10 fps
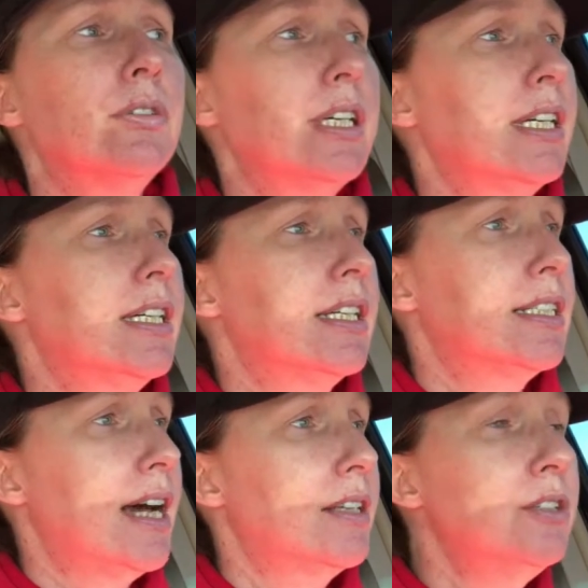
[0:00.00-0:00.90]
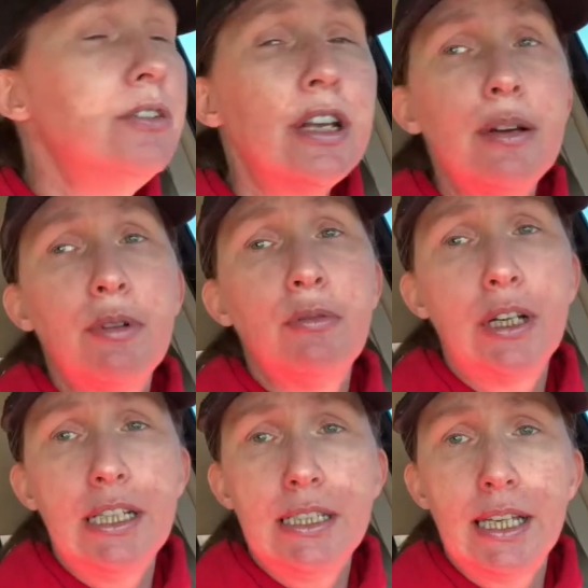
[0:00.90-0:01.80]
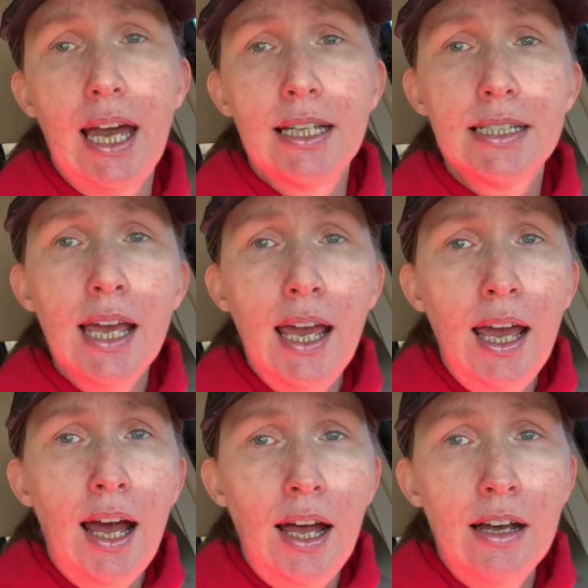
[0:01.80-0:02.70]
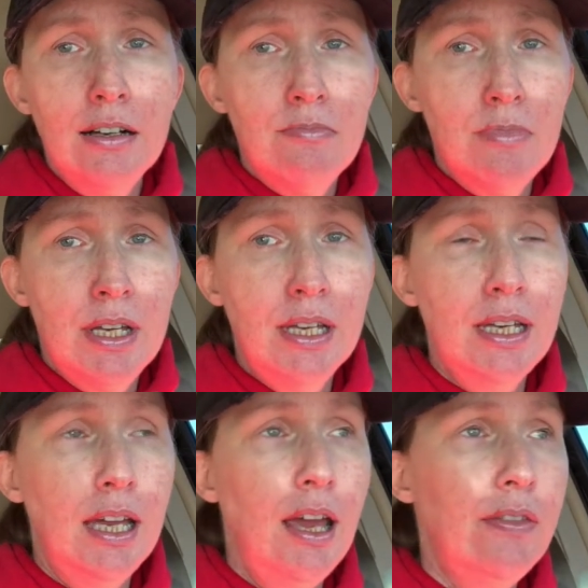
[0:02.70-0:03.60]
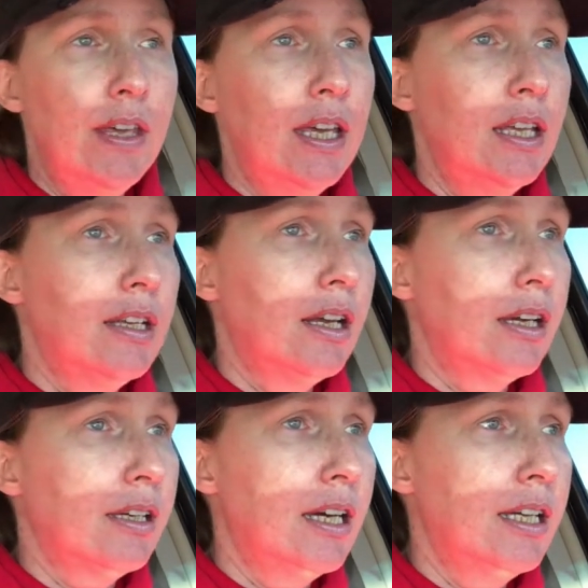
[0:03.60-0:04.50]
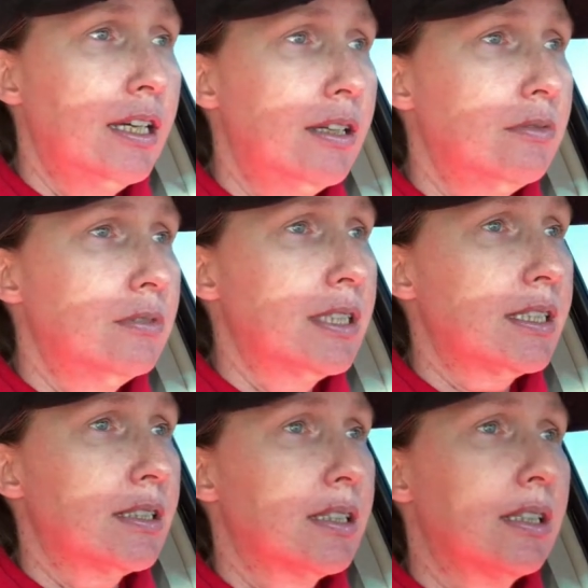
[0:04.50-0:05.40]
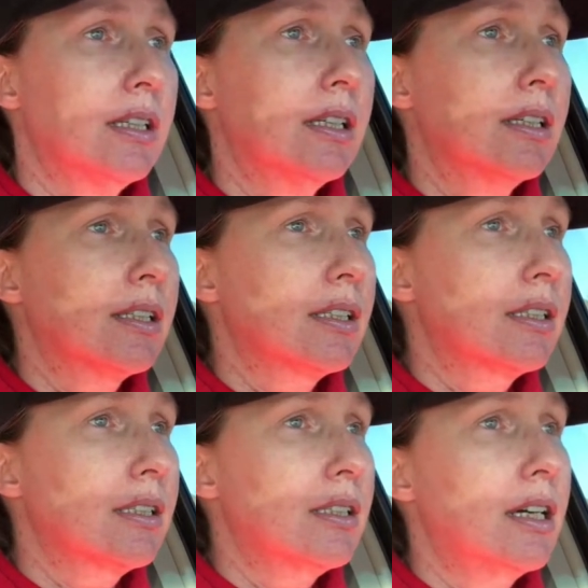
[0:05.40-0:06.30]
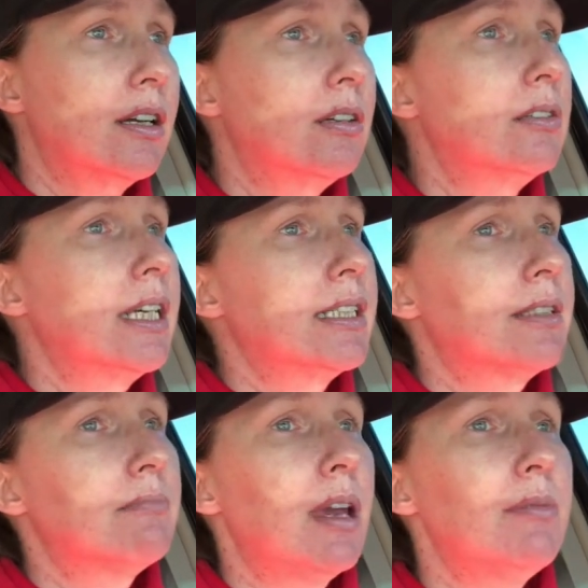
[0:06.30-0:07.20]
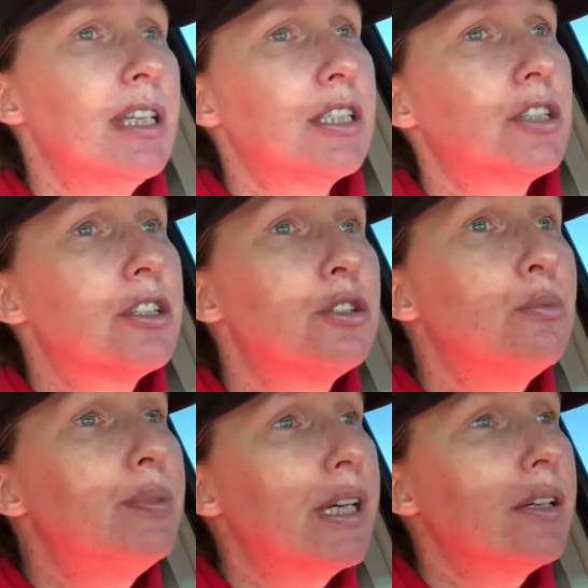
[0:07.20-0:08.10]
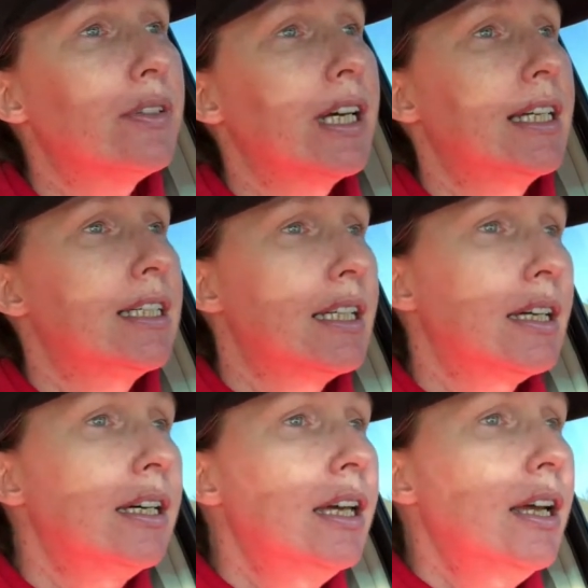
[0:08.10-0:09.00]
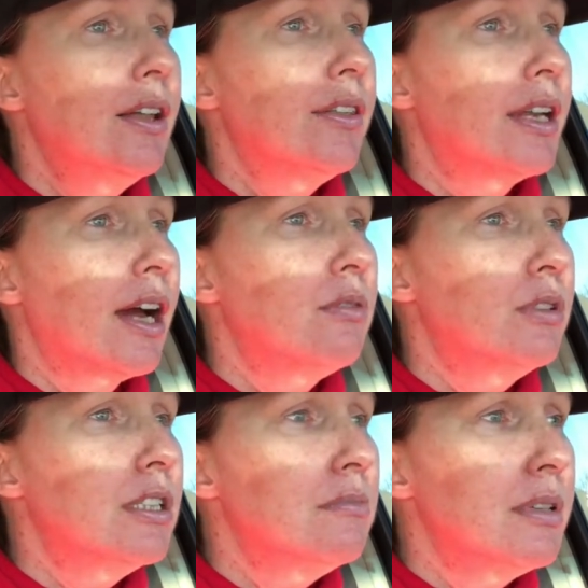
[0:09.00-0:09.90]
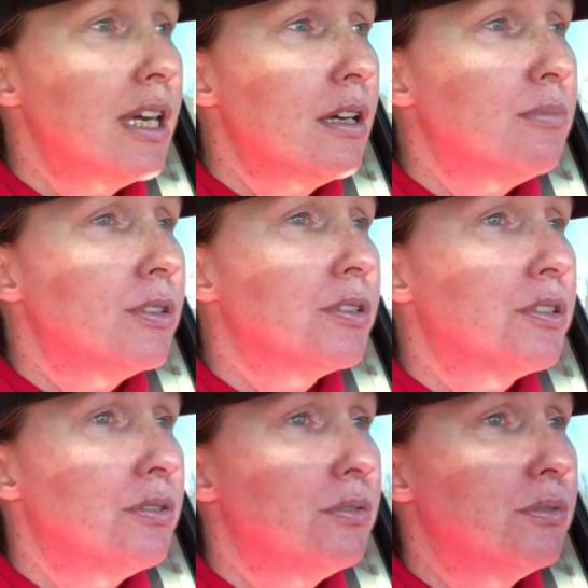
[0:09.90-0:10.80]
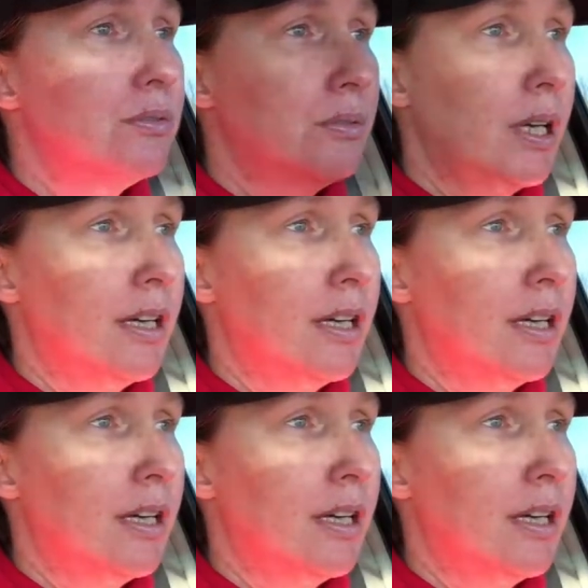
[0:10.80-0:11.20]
get a tattoo that I've been wanting to get. And then I kind of thought, oh, maybe that's just too big of an idea, that I wouldn't be able to,